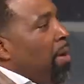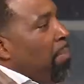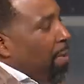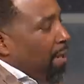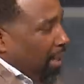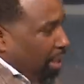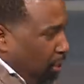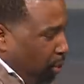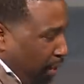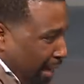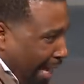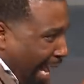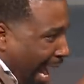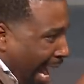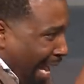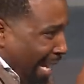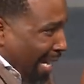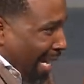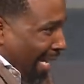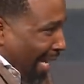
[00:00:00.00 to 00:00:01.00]
but
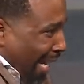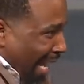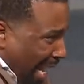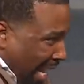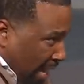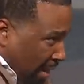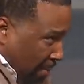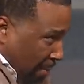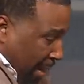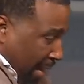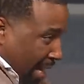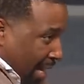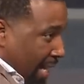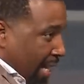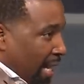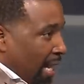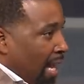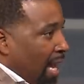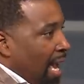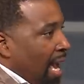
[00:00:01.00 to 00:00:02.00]
create it in me.
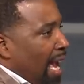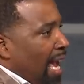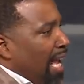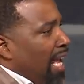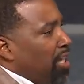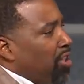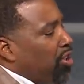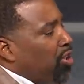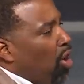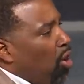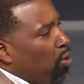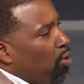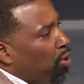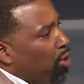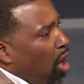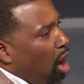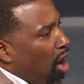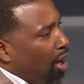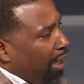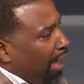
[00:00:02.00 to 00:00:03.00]
It's so
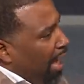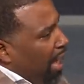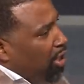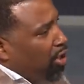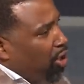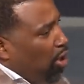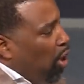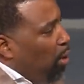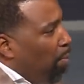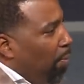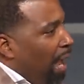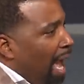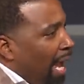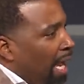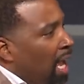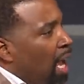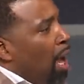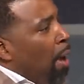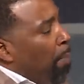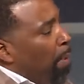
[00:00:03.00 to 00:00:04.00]
dark, it's so
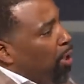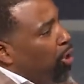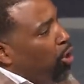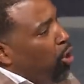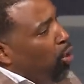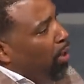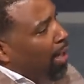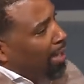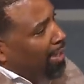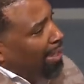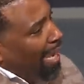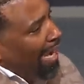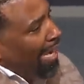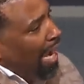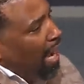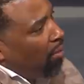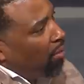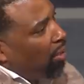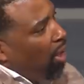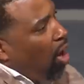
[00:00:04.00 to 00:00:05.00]
black, but you can take
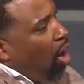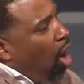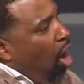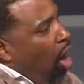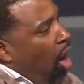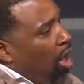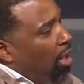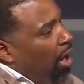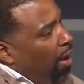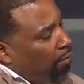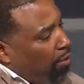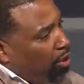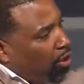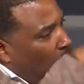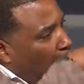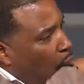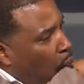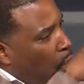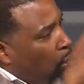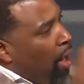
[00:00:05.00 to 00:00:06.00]
out the heart of
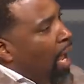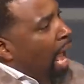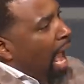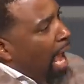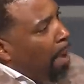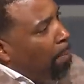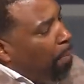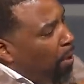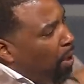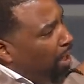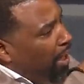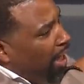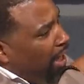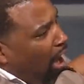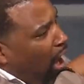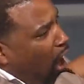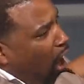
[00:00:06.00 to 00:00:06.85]
stone and put in a